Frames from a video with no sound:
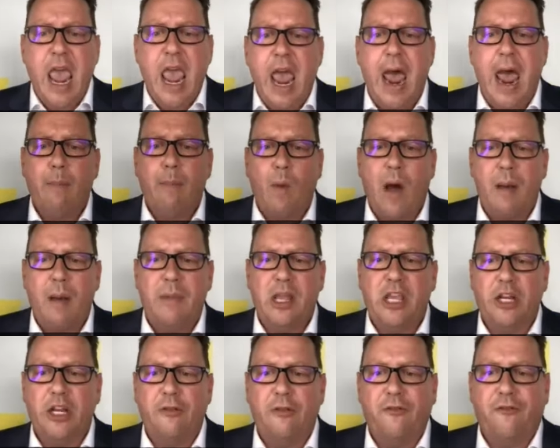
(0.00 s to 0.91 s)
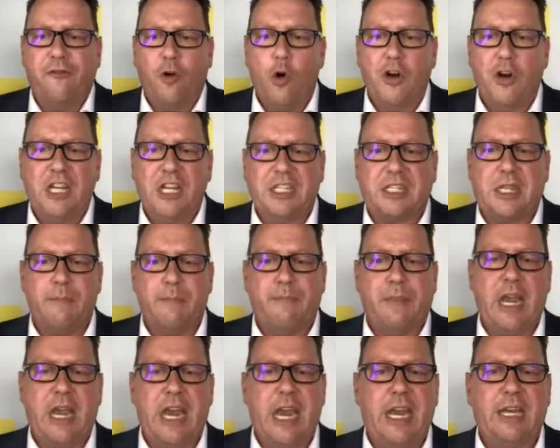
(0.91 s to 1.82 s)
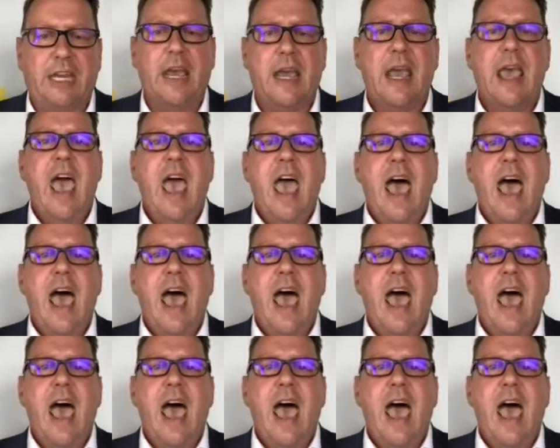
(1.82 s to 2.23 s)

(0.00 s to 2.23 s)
At $1,040,000 is the bid.